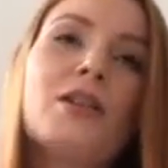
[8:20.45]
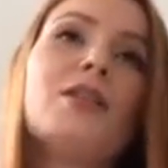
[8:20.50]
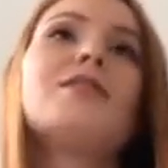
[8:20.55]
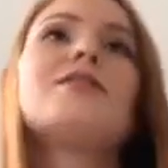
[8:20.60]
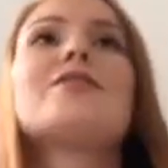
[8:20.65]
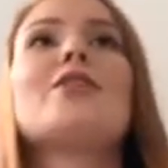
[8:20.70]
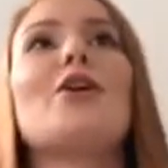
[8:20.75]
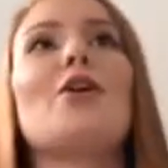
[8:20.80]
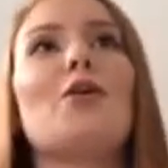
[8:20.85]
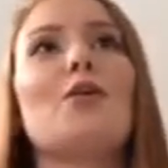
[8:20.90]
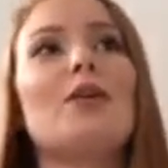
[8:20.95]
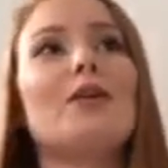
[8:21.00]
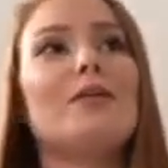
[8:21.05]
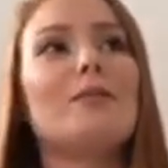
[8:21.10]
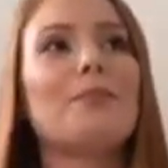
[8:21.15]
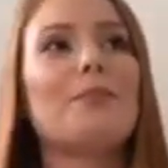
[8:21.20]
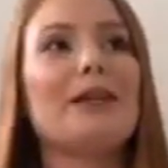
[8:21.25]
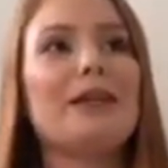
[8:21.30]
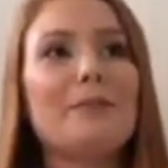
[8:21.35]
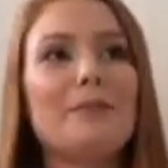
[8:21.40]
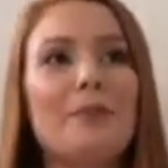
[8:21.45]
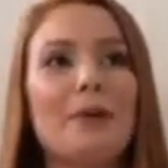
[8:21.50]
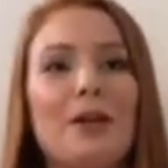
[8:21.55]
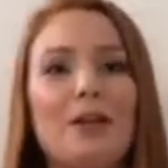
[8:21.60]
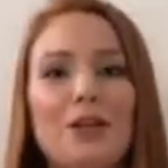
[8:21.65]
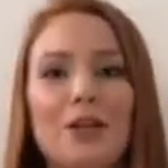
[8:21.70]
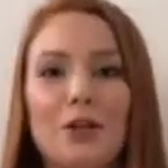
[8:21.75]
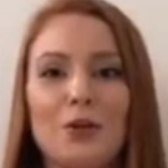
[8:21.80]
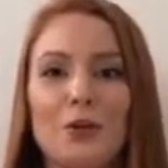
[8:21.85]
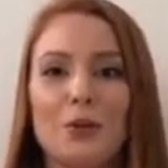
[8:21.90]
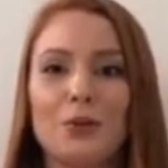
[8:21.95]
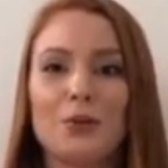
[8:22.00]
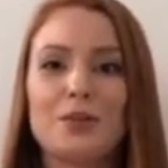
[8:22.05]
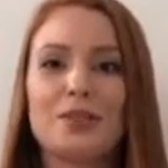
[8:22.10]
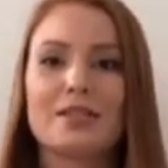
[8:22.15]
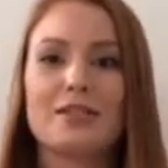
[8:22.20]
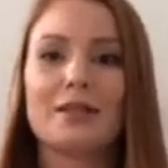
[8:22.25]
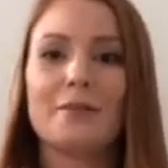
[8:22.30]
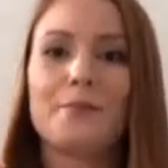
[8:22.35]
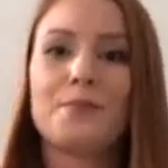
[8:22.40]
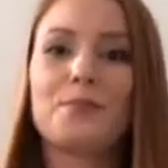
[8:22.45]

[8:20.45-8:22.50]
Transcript: So people use